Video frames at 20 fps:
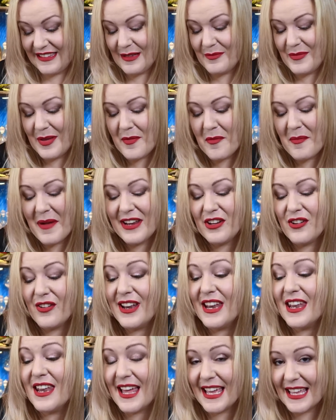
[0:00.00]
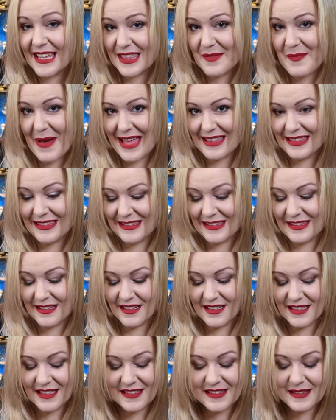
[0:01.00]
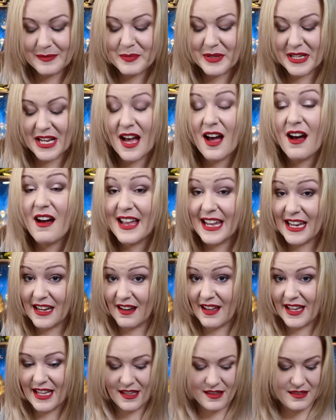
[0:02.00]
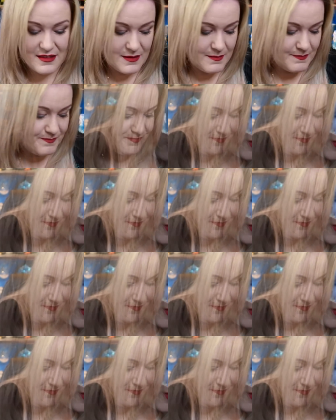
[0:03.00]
Some people might not like the pencils, but I like them.